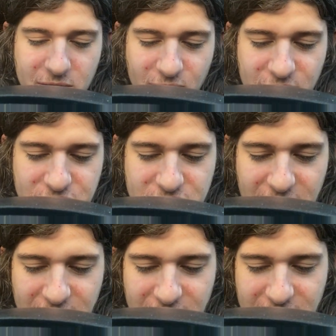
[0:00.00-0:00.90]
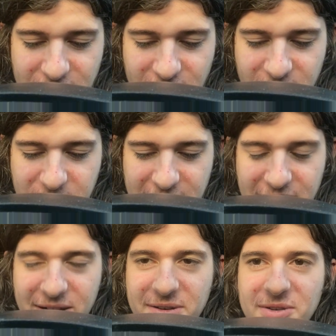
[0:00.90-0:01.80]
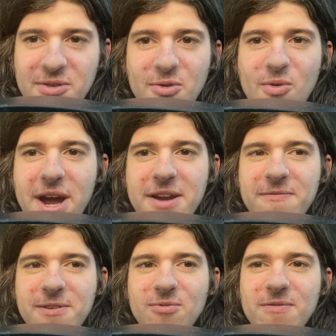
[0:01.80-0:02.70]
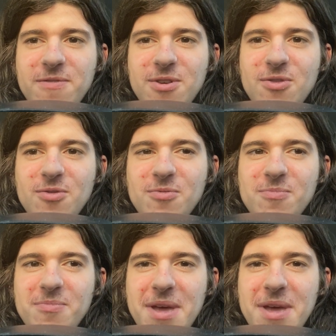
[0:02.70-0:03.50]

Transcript: Which there have been quite a few of you